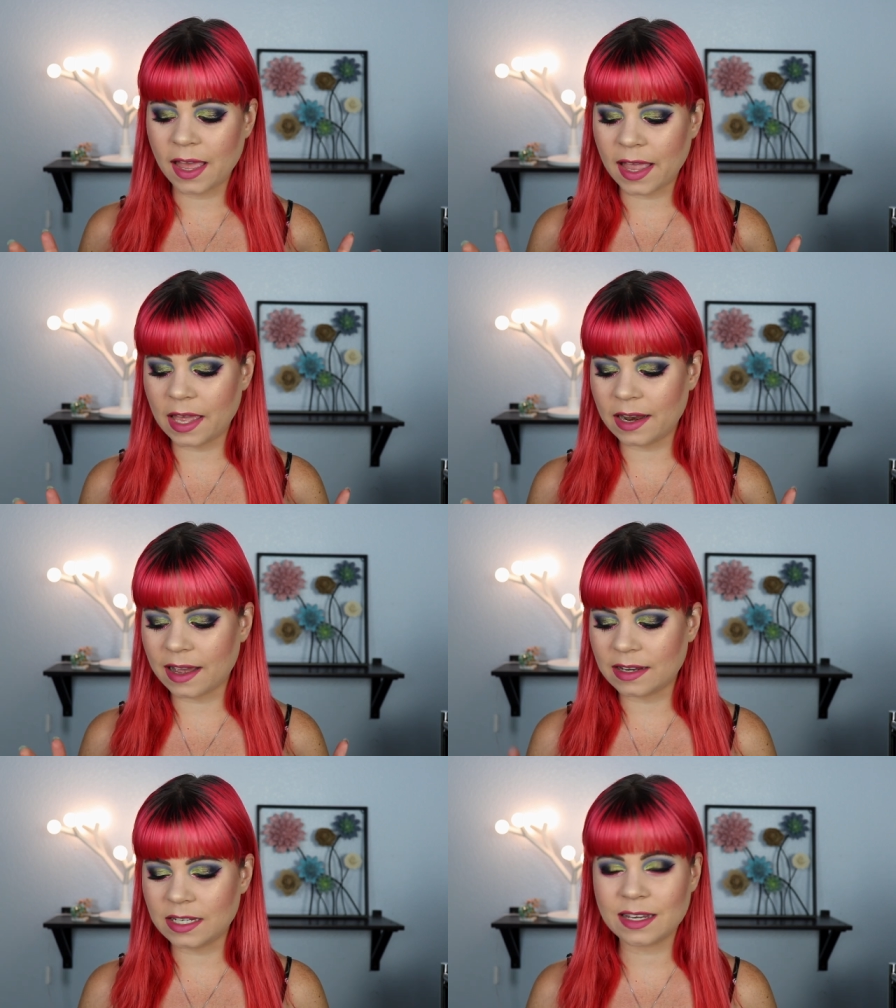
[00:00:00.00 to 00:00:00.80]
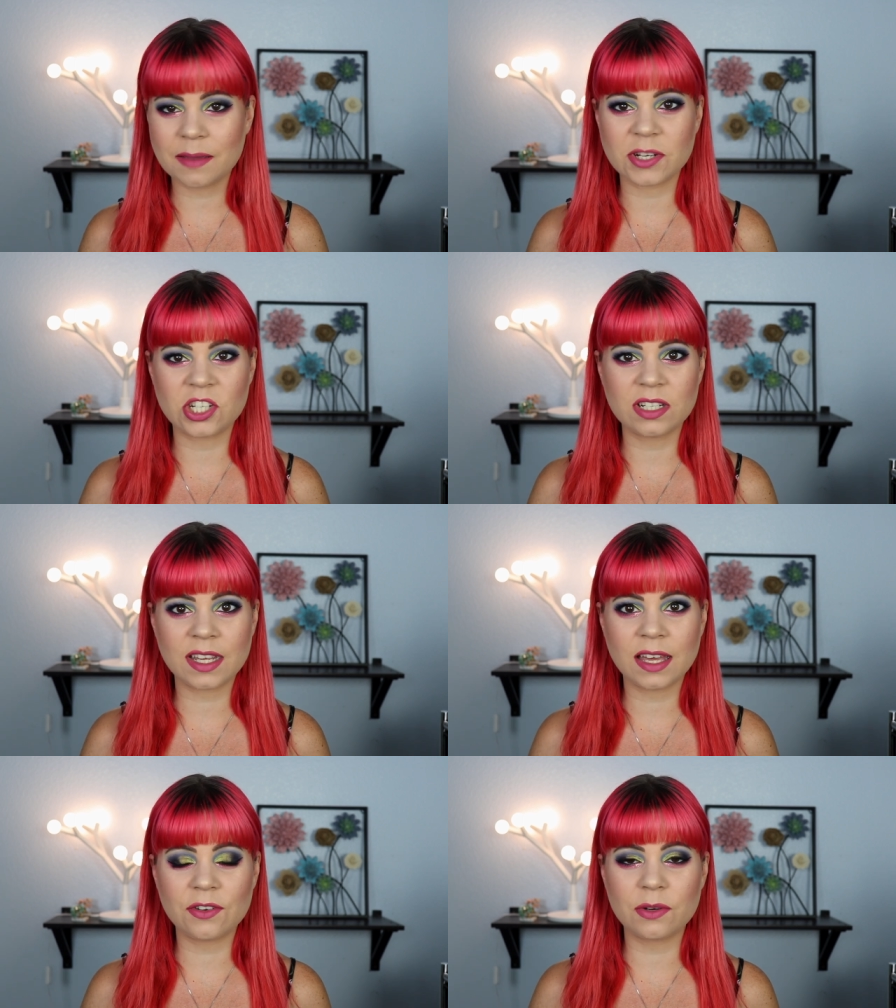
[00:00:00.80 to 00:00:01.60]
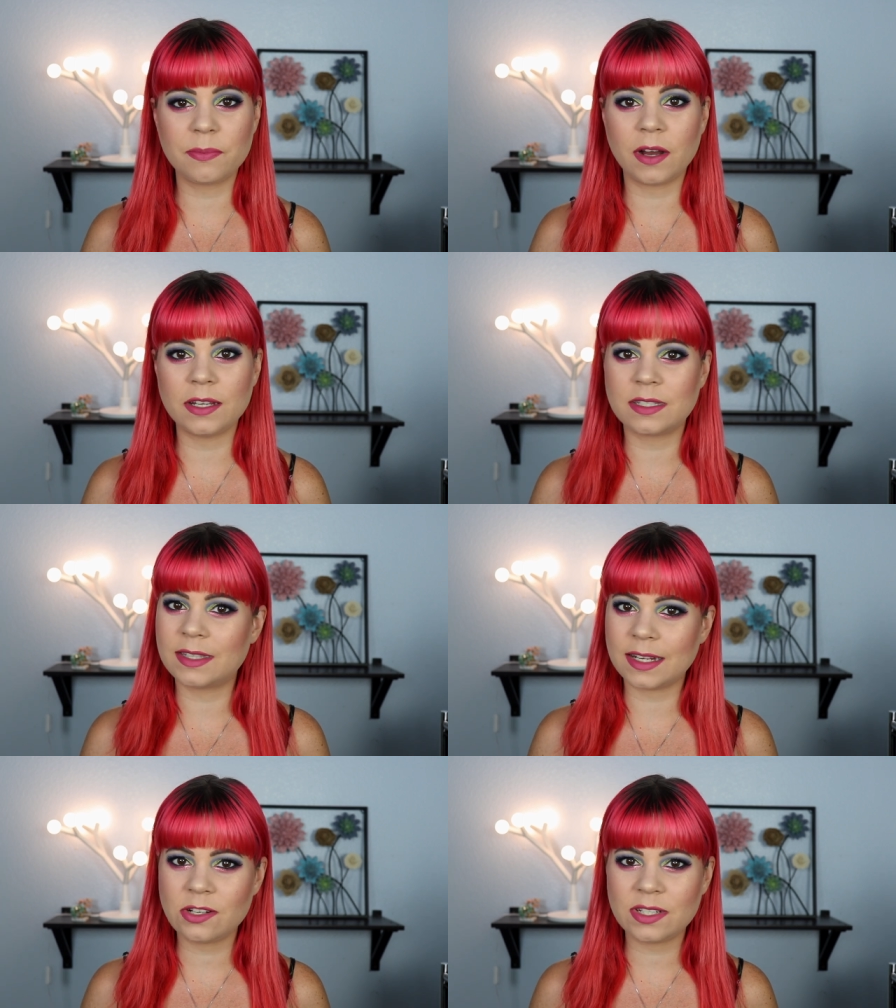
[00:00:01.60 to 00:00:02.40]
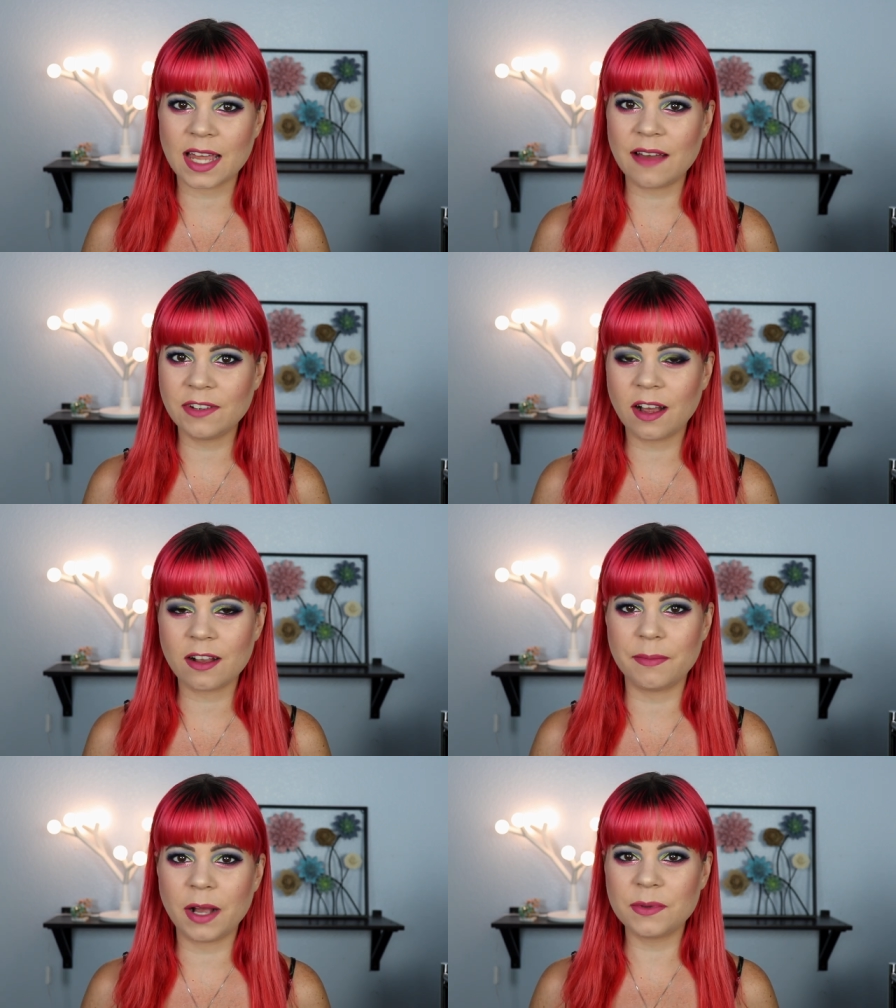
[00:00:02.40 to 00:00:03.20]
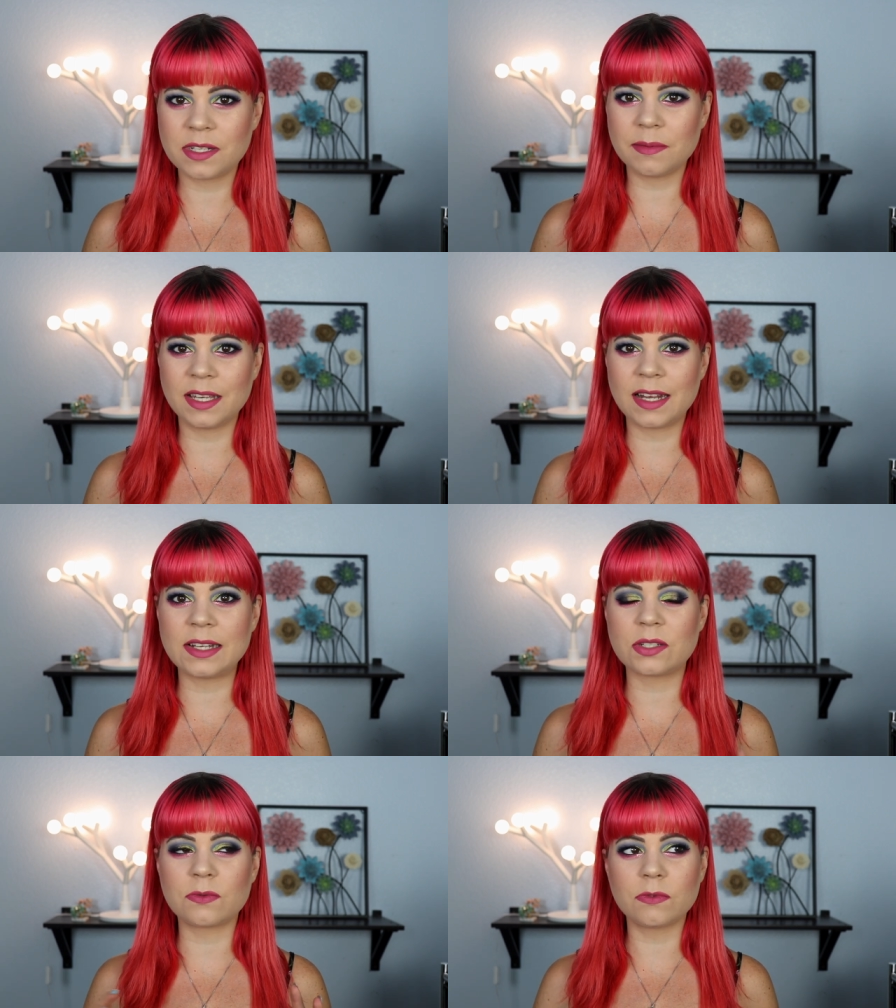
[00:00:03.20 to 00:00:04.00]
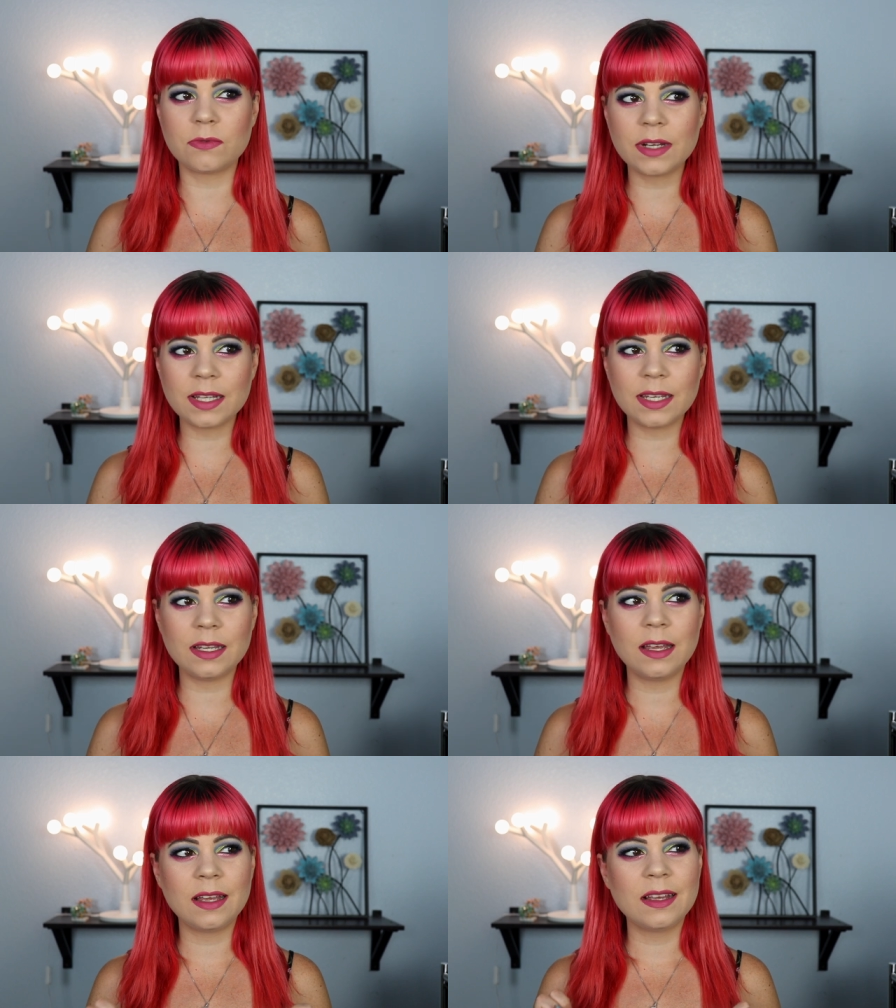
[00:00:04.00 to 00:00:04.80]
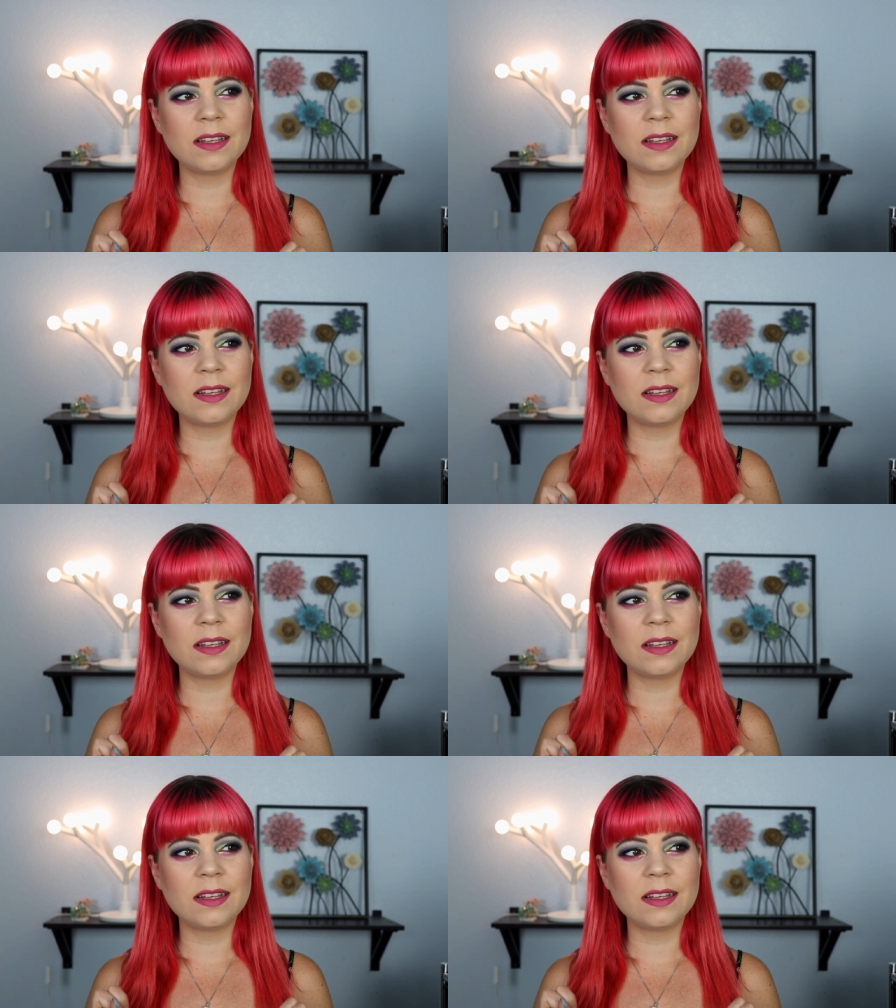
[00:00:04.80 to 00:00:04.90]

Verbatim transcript: And I need to get my shit together, but they just have not come out with something that's really